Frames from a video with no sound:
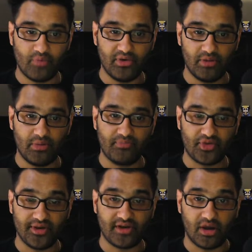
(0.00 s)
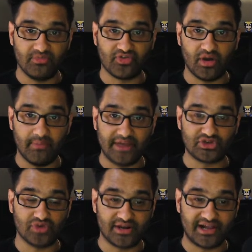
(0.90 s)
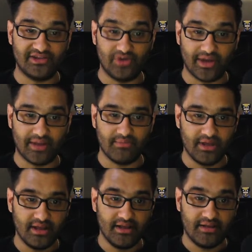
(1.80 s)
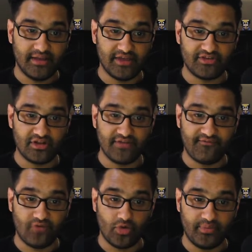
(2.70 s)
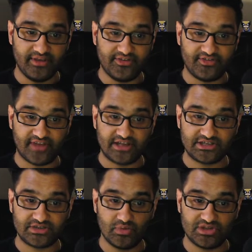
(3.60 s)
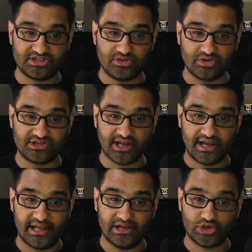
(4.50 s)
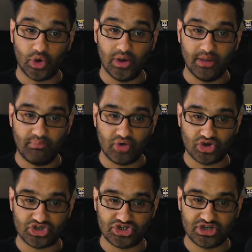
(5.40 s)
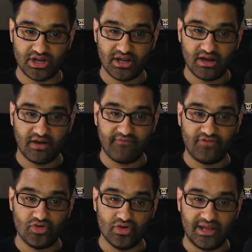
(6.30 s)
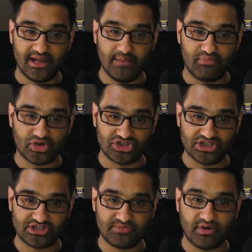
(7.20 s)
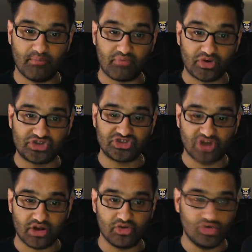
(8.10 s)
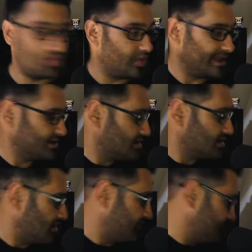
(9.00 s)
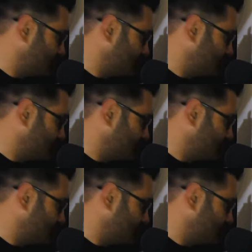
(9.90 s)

opened them up 3 times, so I make sure I tell you don't get them. Here's another 4-piece set, which looks like a little toilet brush. A few little brushes, but brushes are a good way of